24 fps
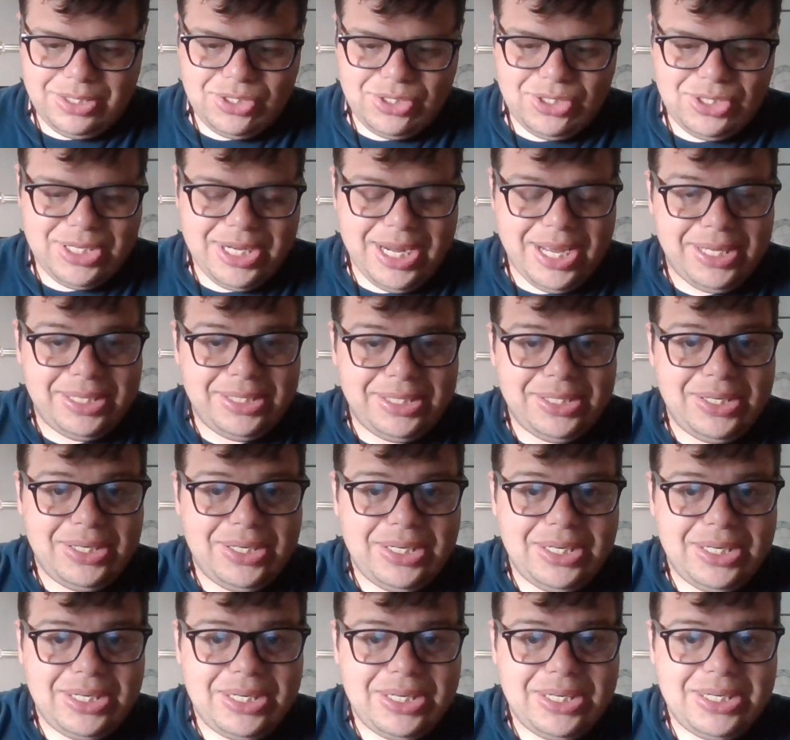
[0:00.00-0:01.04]

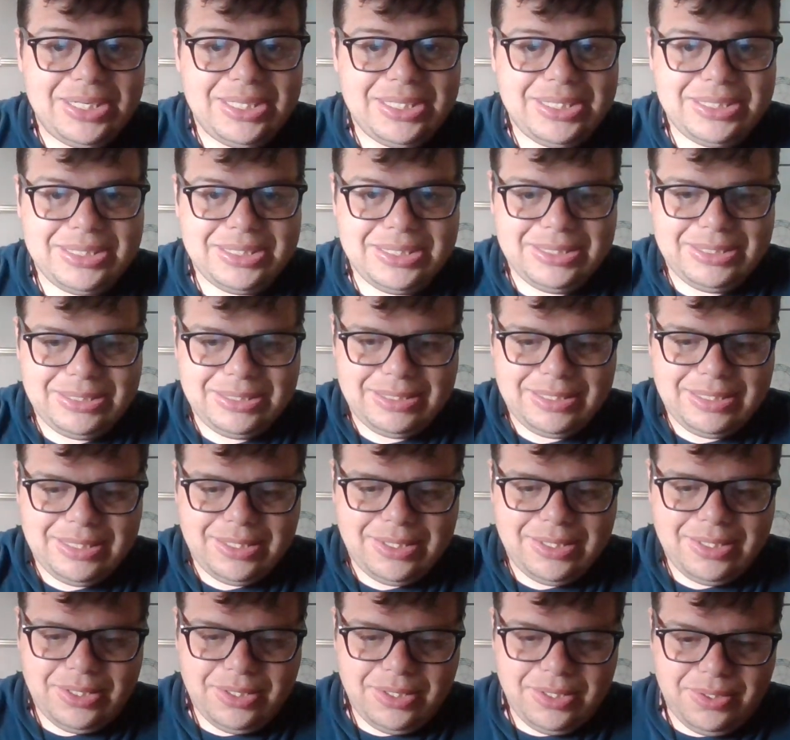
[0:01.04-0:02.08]
Shelter.
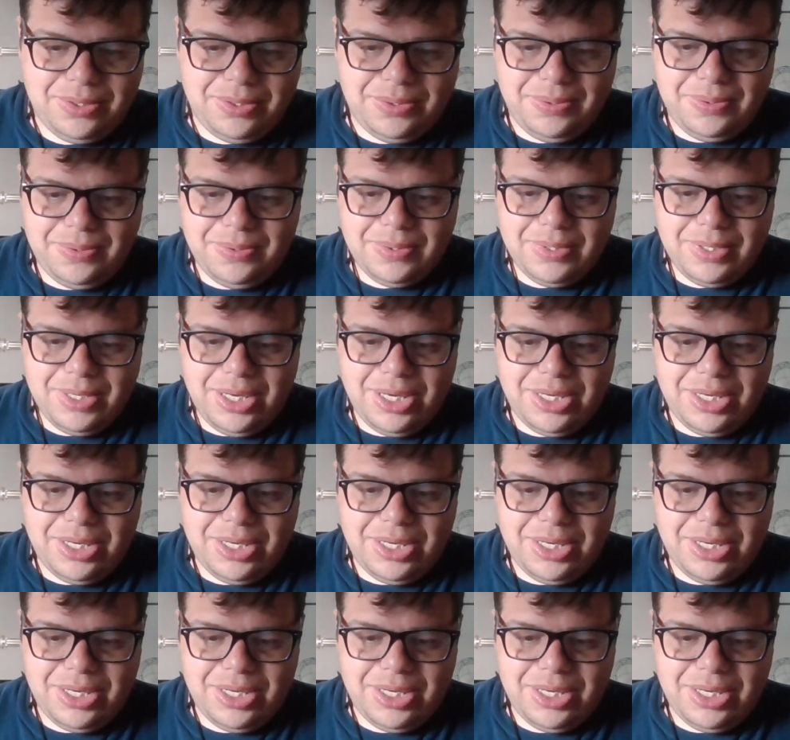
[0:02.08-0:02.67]
Oh,